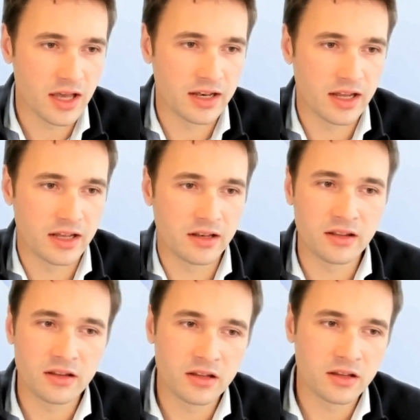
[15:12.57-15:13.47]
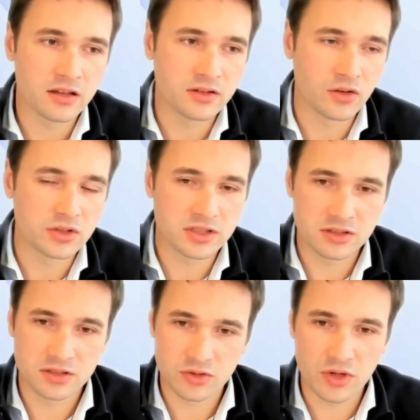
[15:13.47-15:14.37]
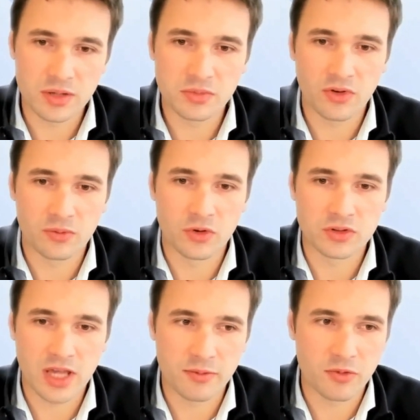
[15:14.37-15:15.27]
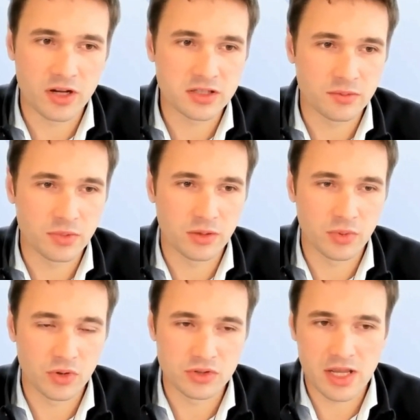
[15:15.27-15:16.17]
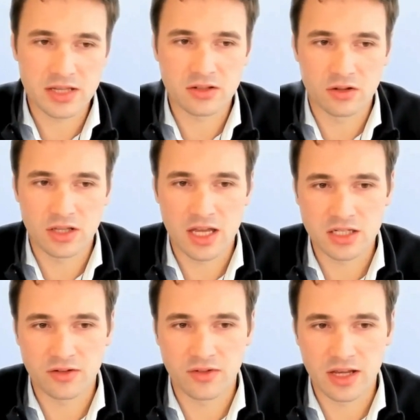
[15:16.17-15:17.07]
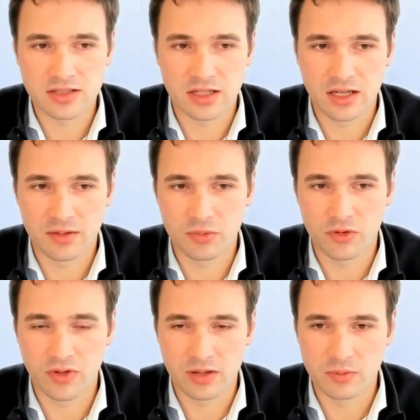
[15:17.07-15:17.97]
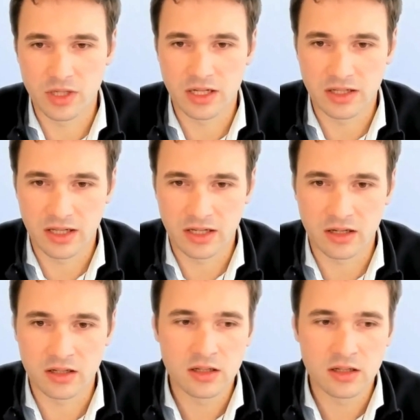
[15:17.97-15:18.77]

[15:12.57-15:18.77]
and then those streams from those cameras are being processed on the edge device and can provide metadata